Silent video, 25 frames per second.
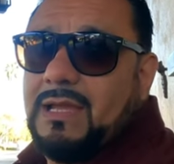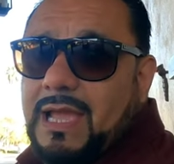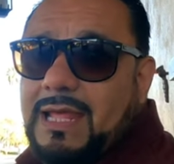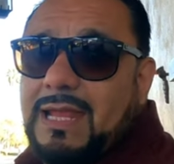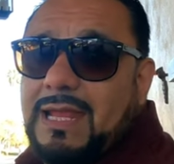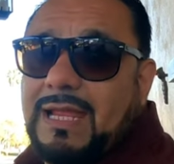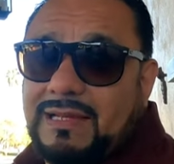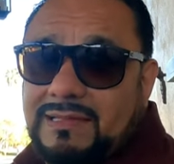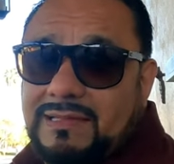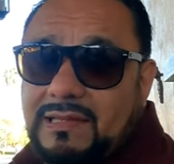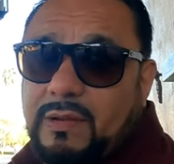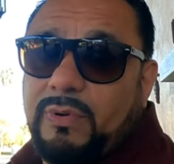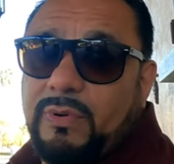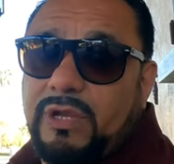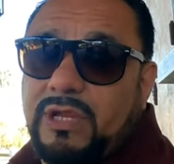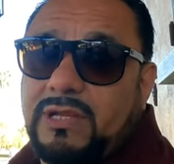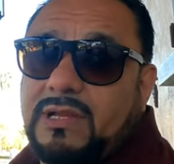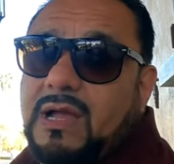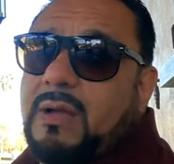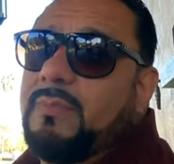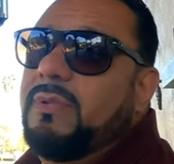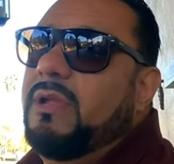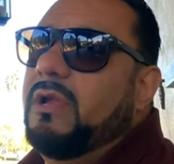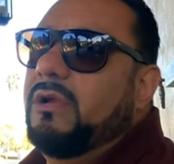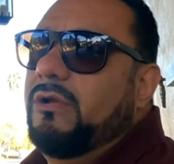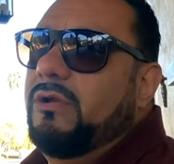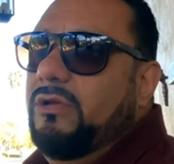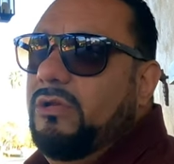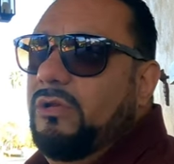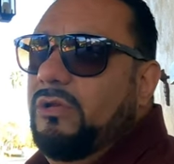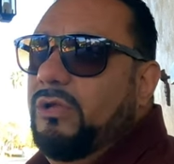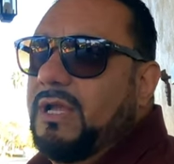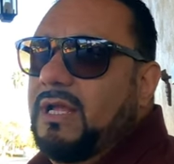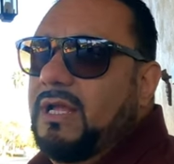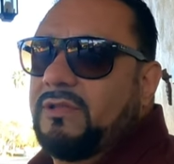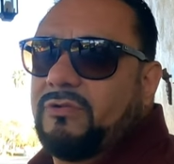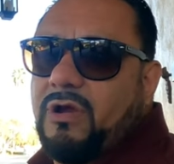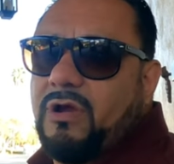And like I said, when you come here, you
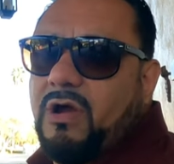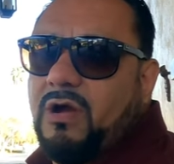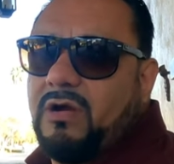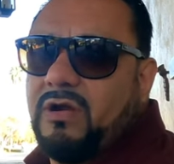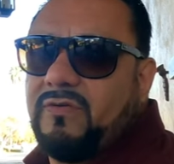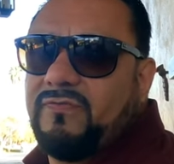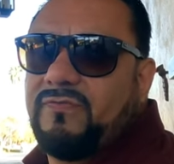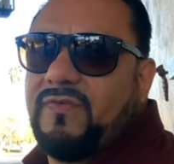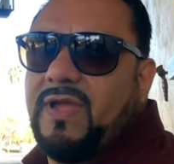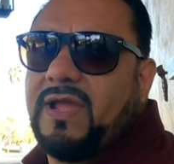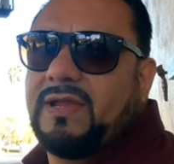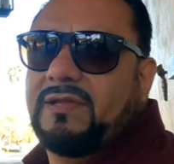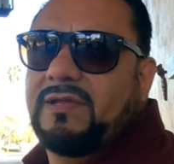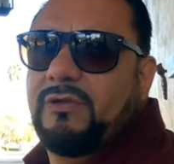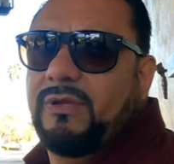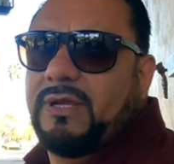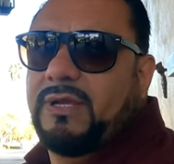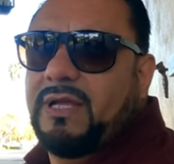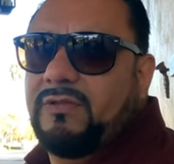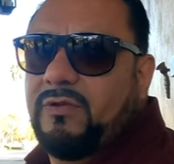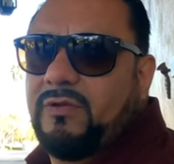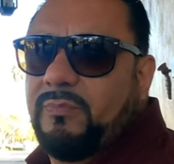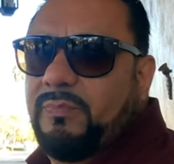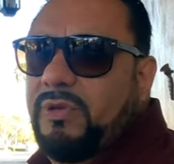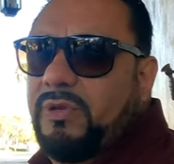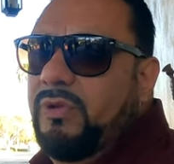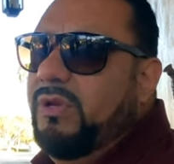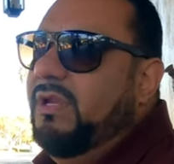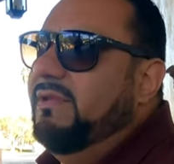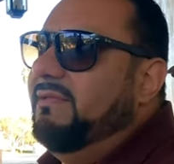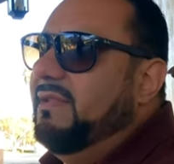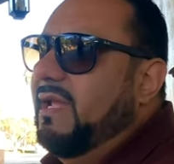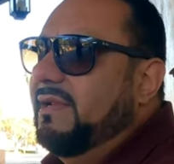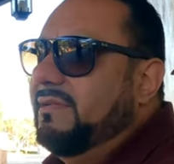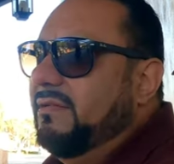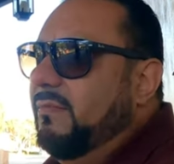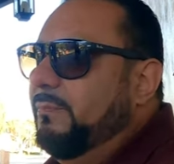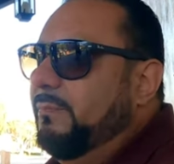look at their artifacts, look at their beauty,
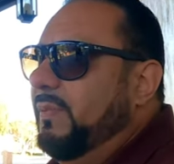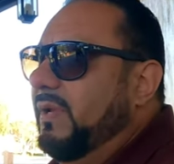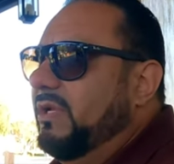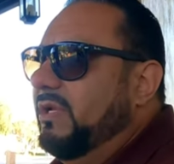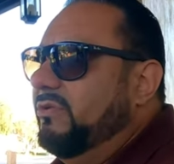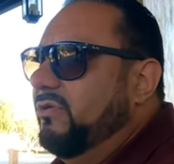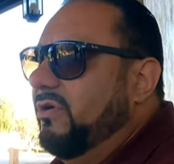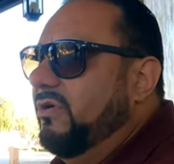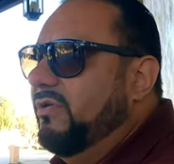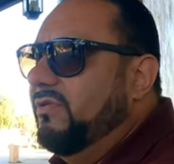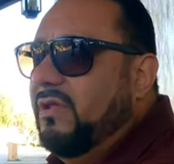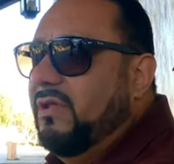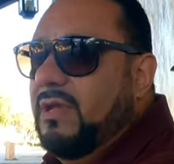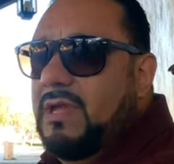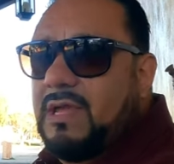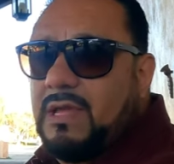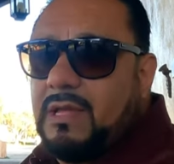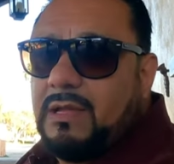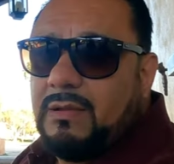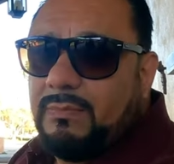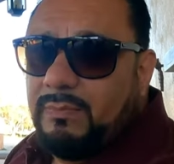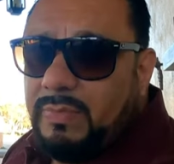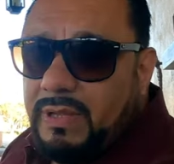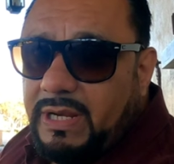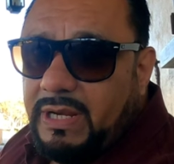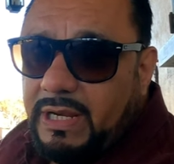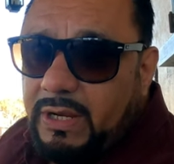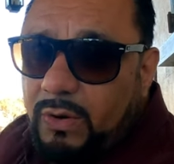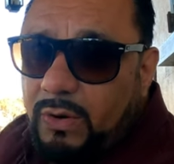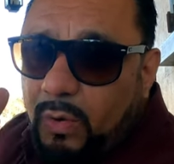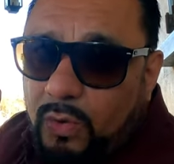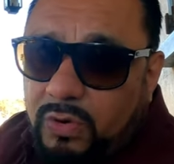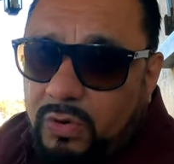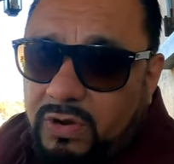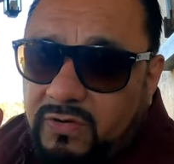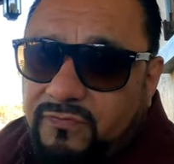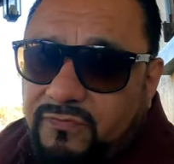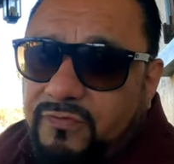take some pictures. But in
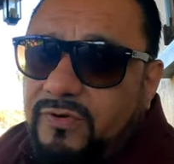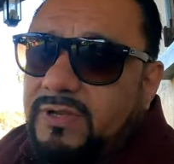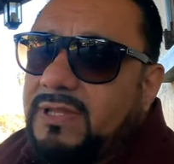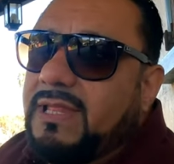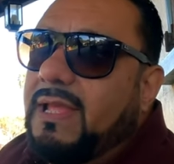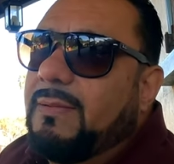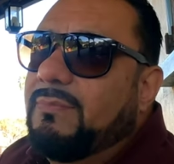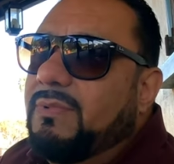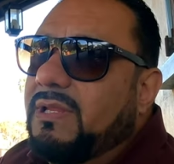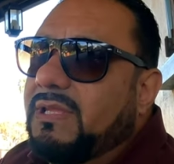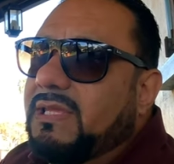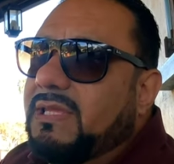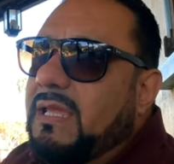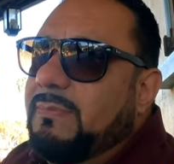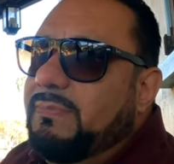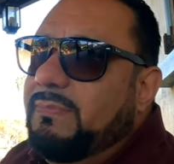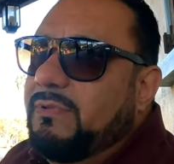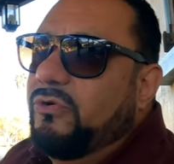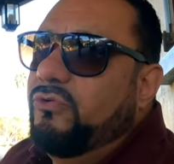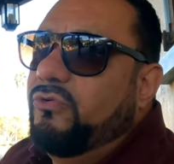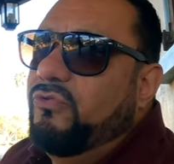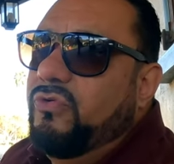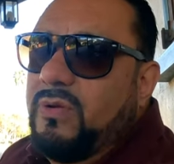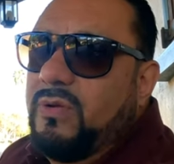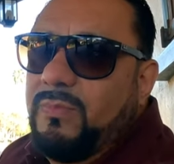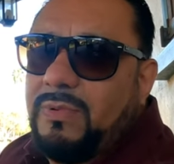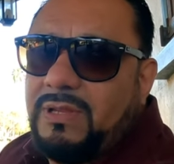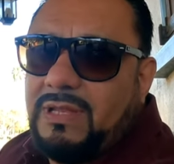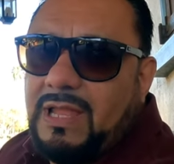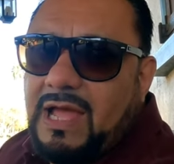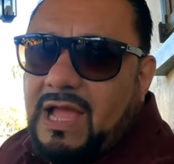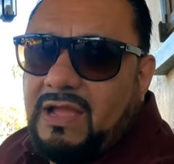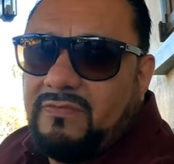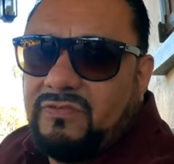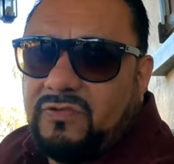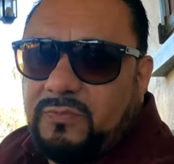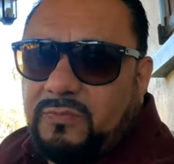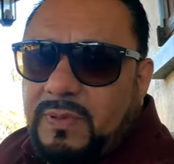order for them to keep their dream
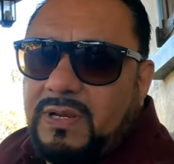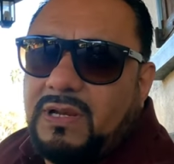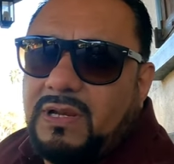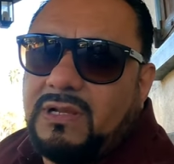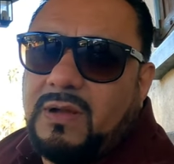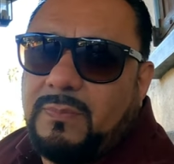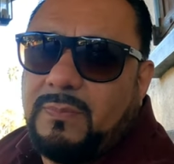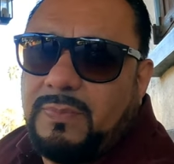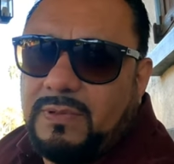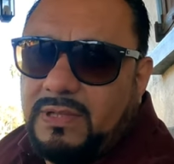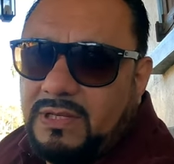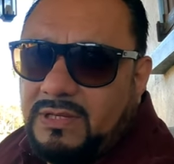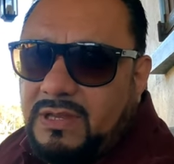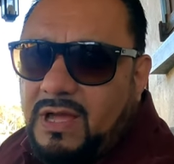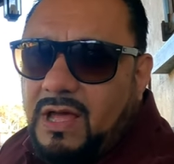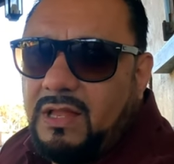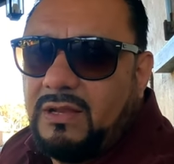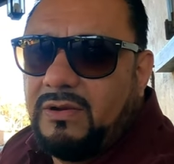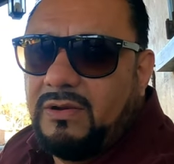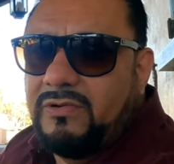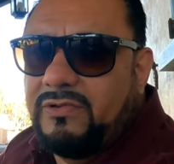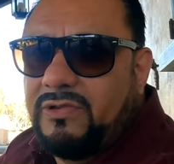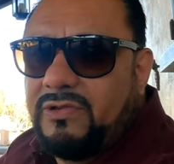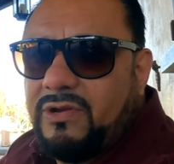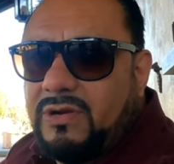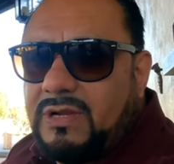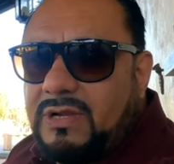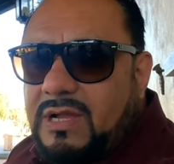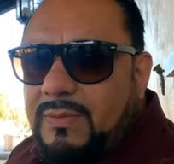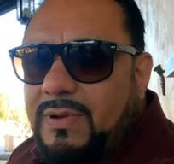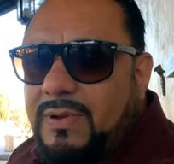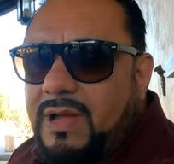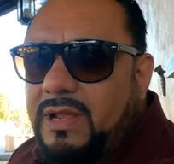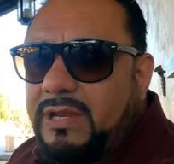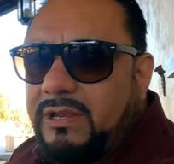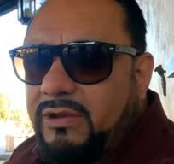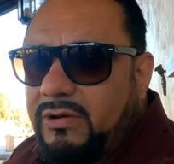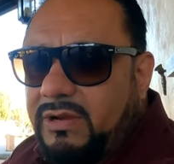alive, spend a couple of dollars. You know,
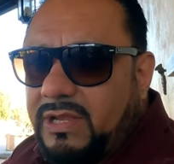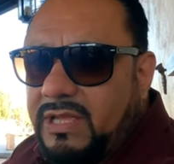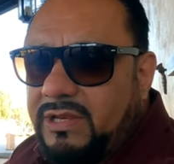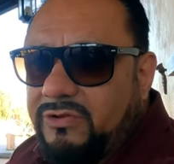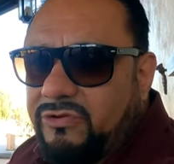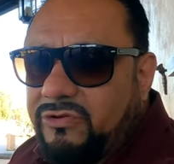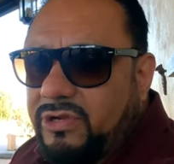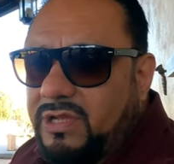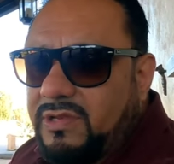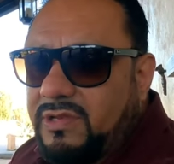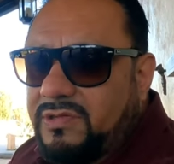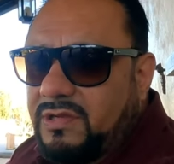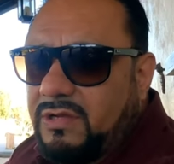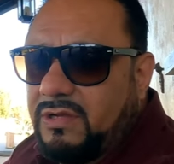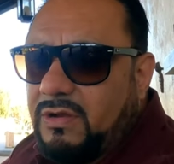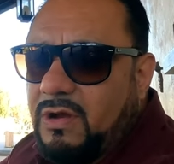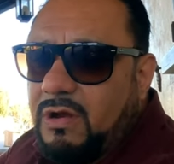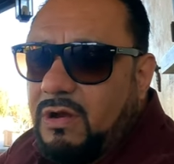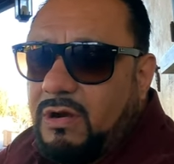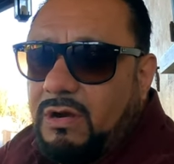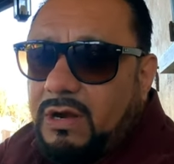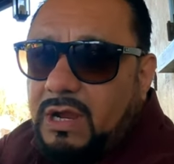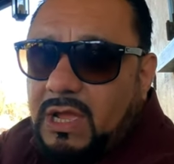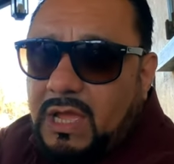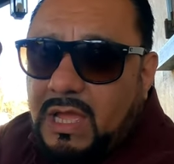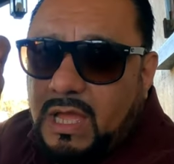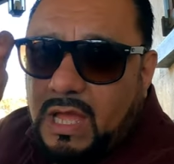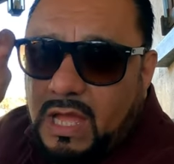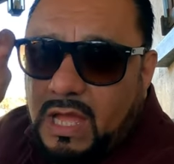come out here, get you a good cigar.